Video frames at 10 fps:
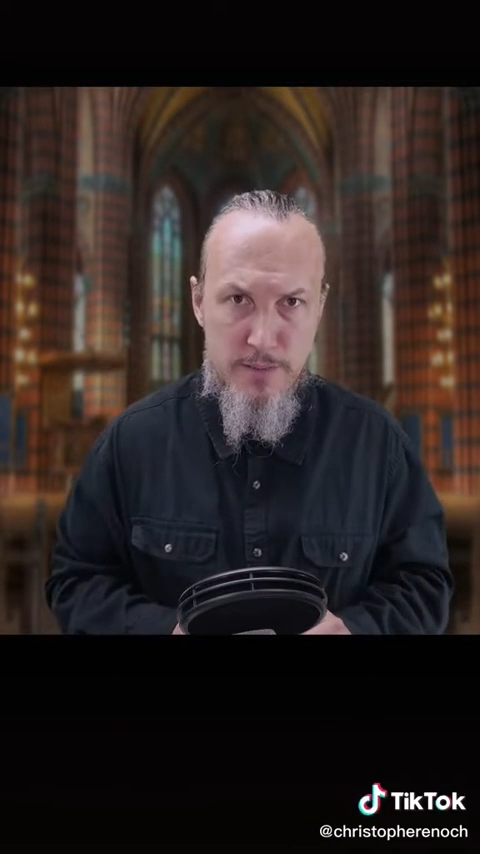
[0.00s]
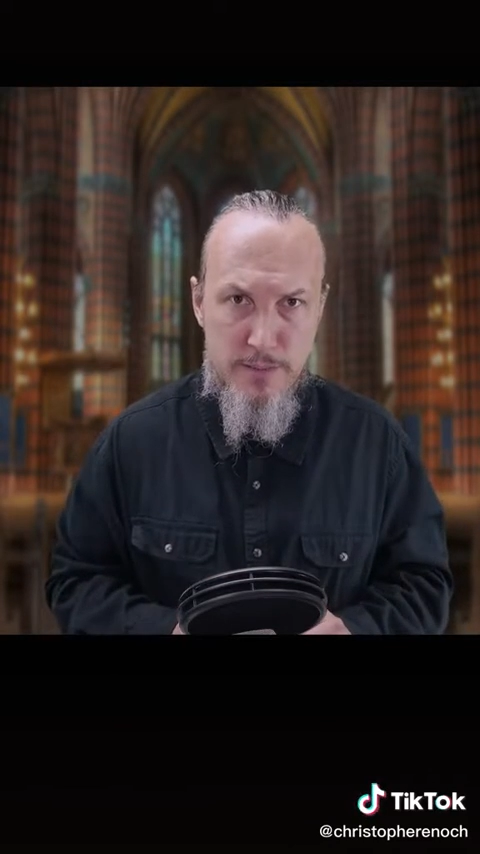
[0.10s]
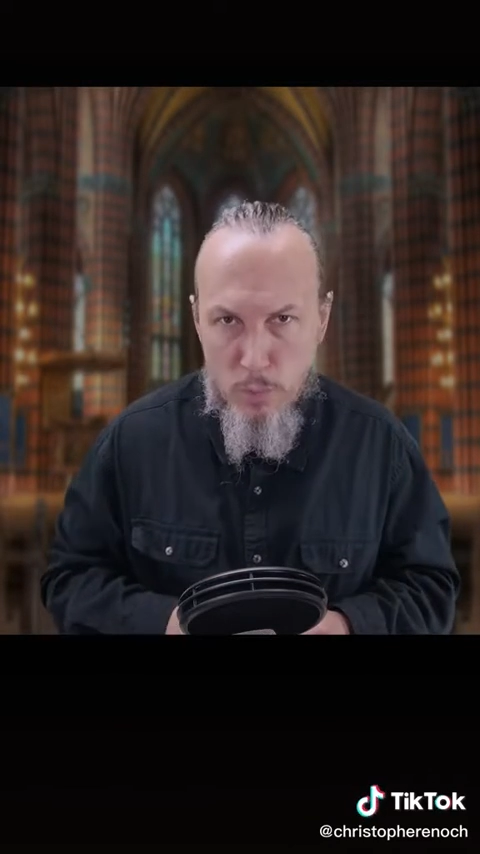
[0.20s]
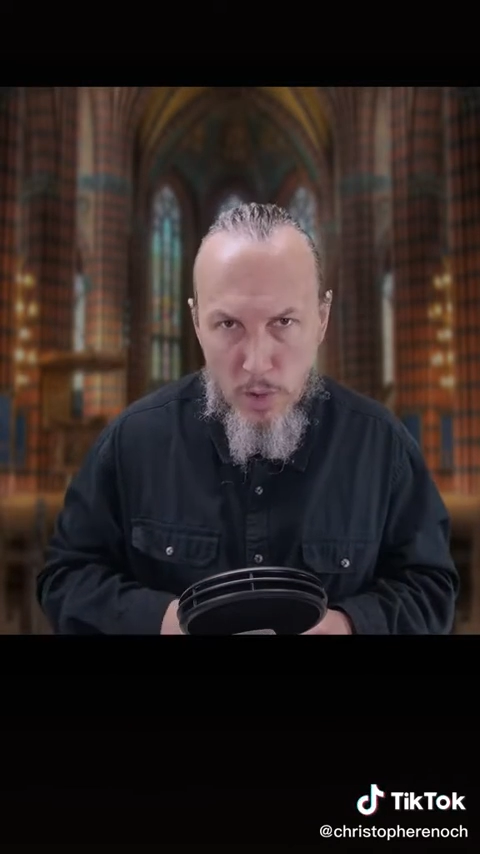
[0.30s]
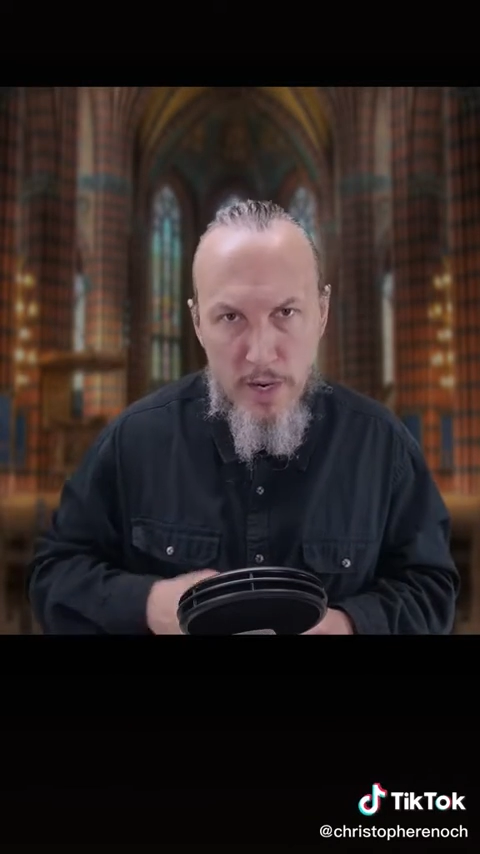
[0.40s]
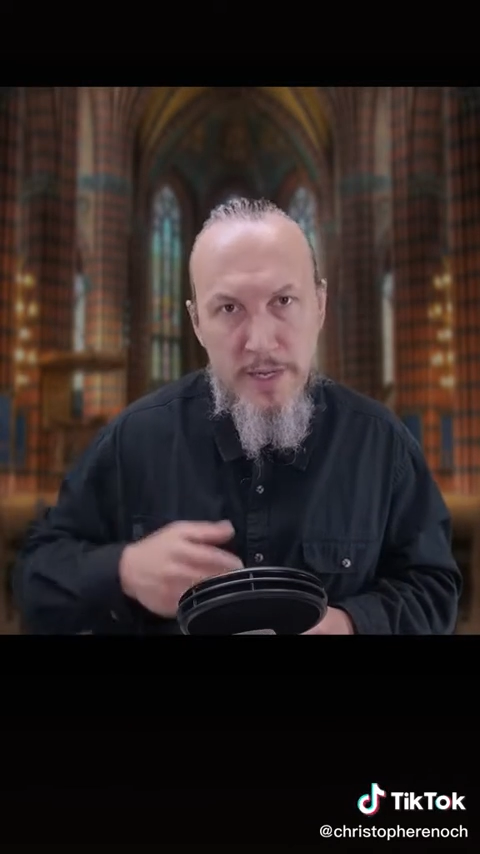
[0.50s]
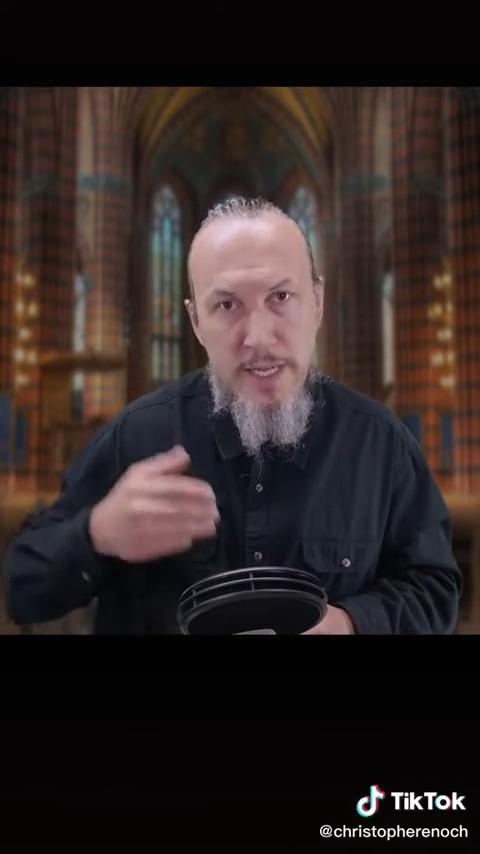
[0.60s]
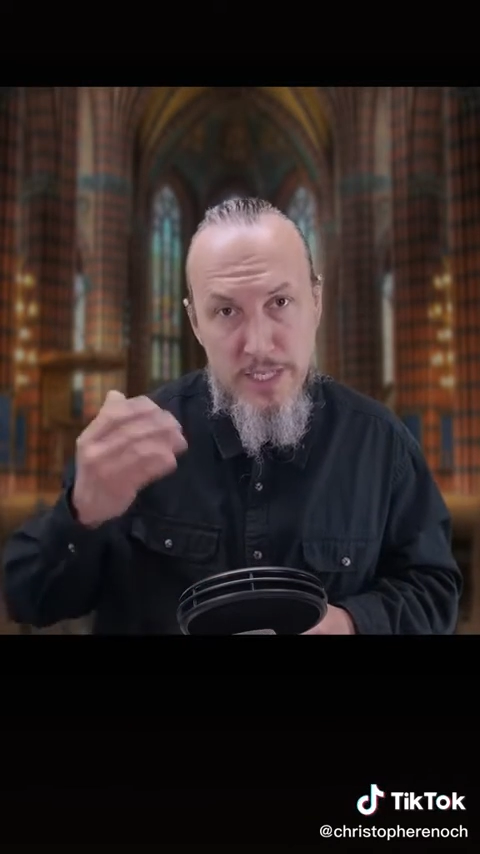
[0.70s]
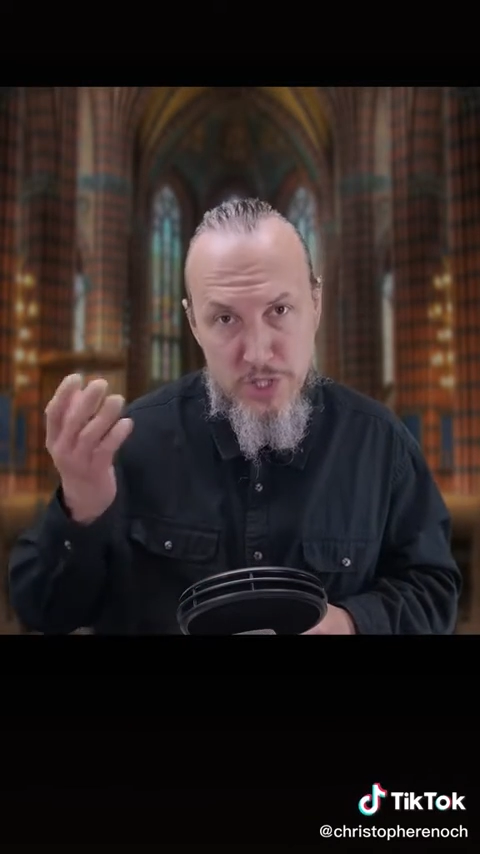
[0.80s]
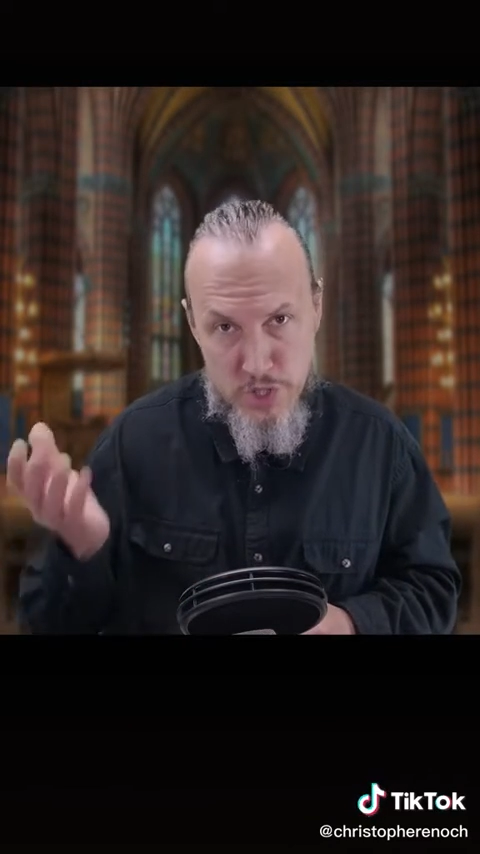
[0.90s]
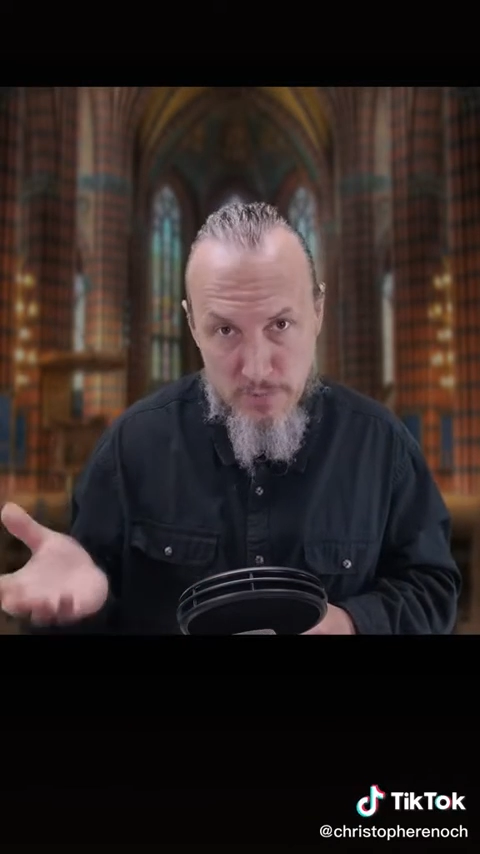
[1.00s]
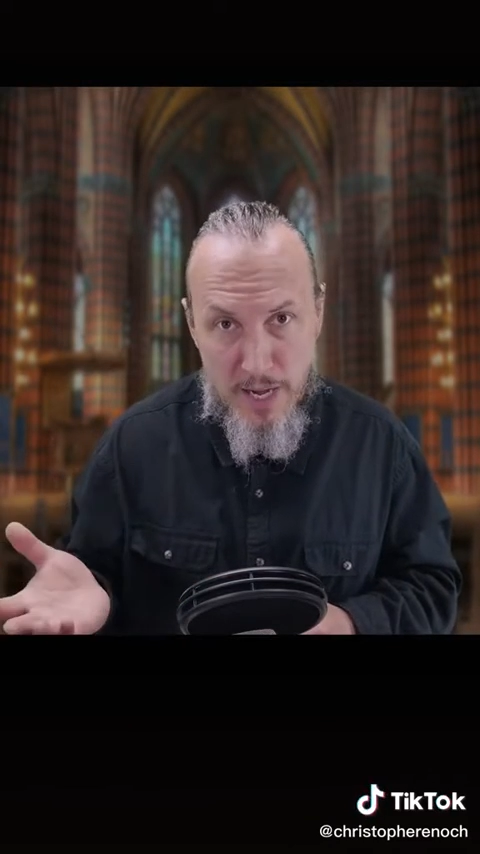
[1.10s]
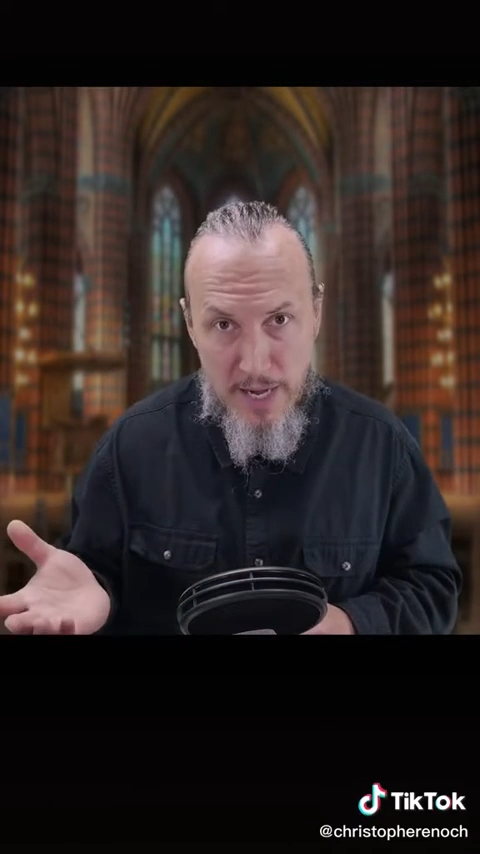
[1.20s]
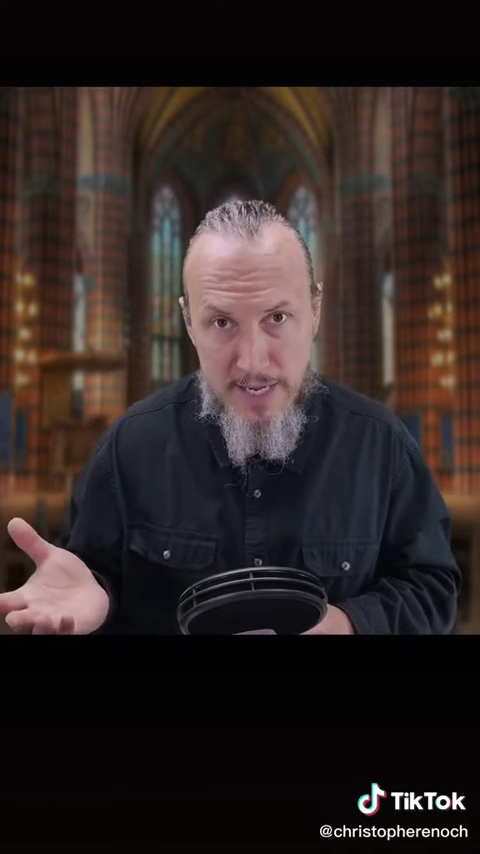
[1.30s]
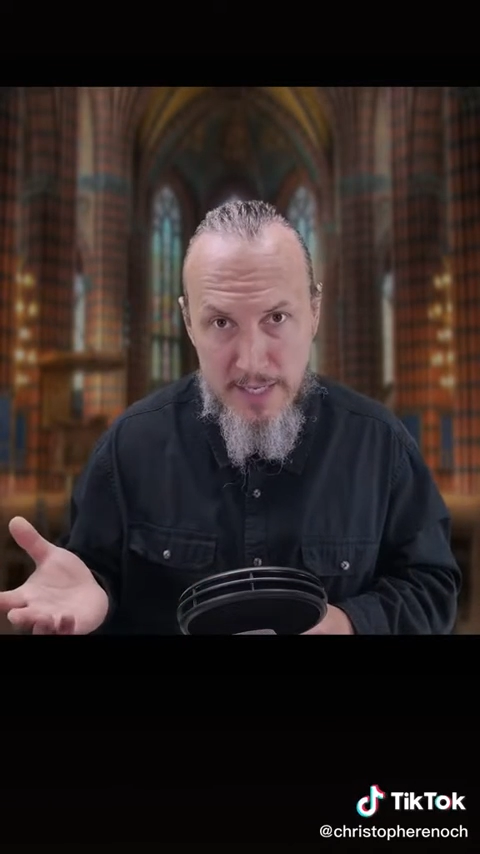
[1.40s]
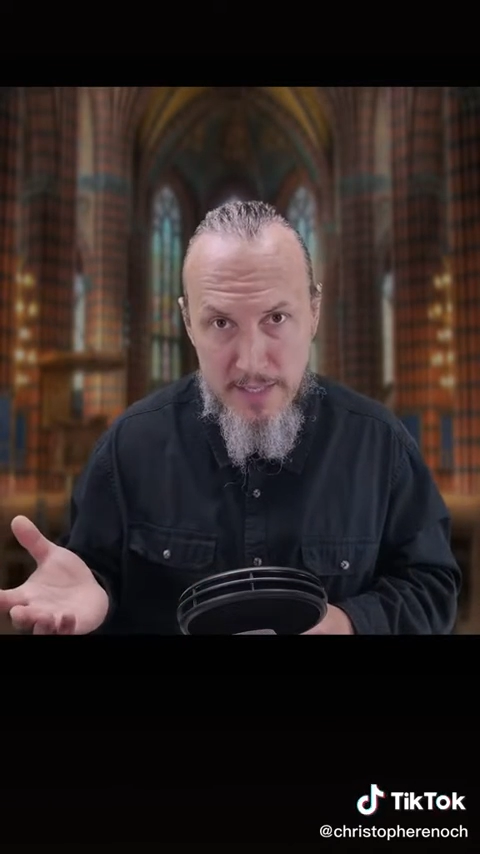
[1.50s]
One is Shammai,